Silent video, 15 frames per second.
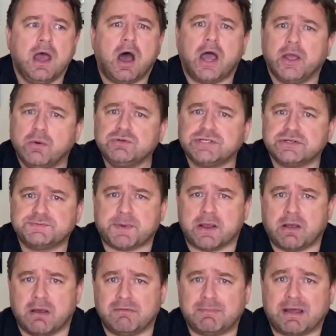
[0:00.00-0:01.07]
I also
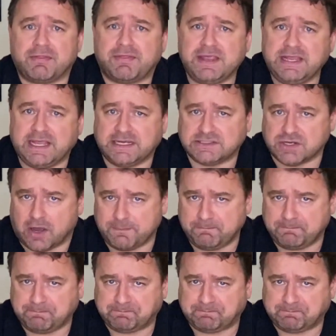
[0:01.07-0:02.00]
spoke about thinking time.